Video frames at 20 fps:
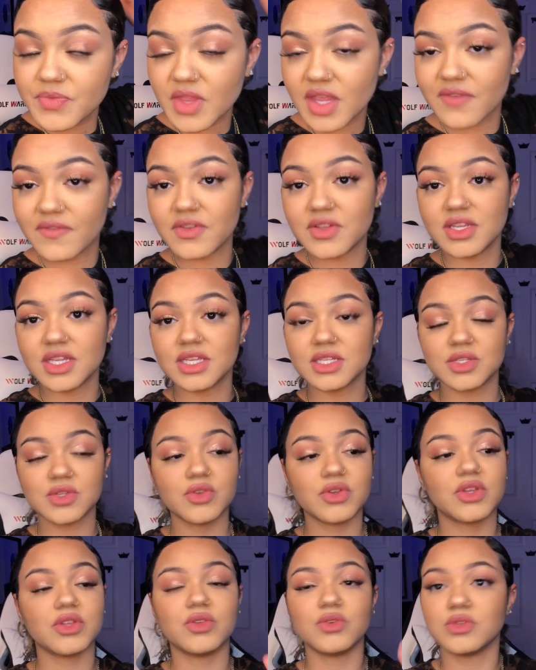If you need to,
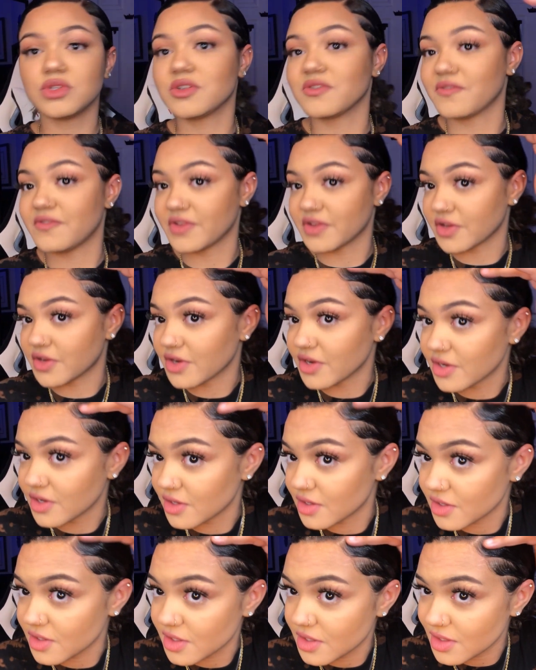you can use your finger
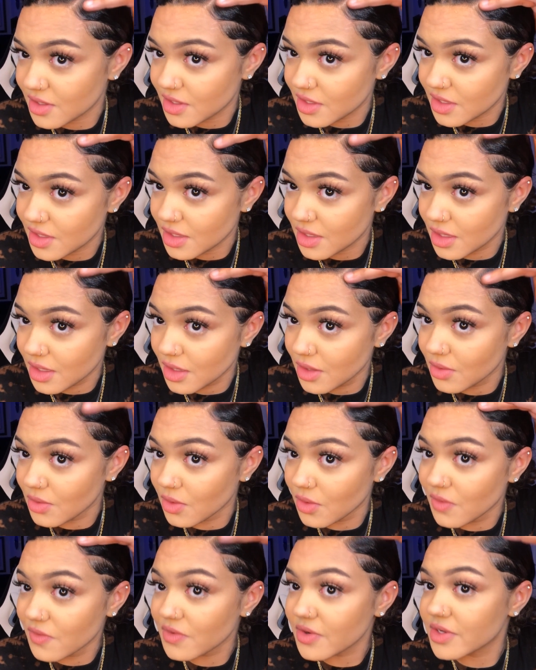and go
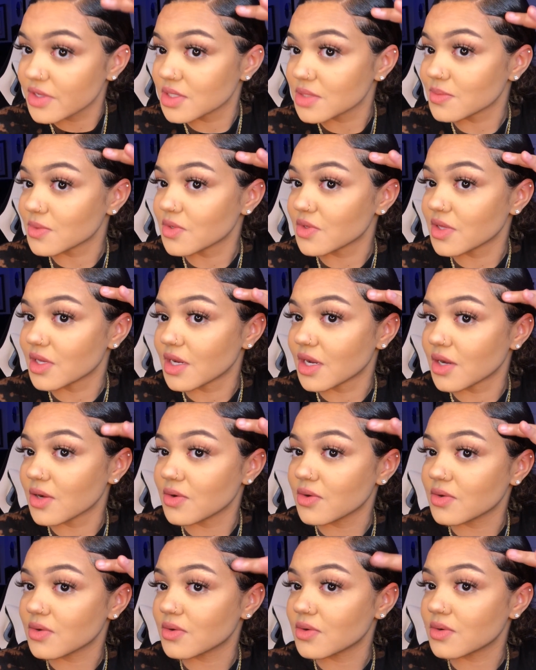over and smooth it
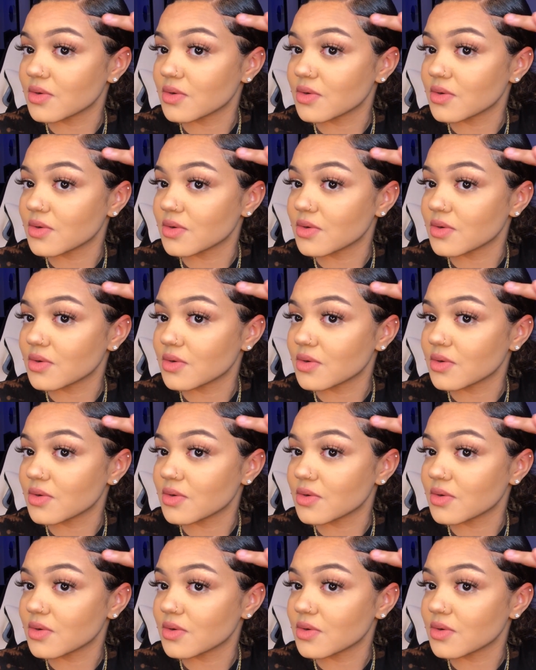out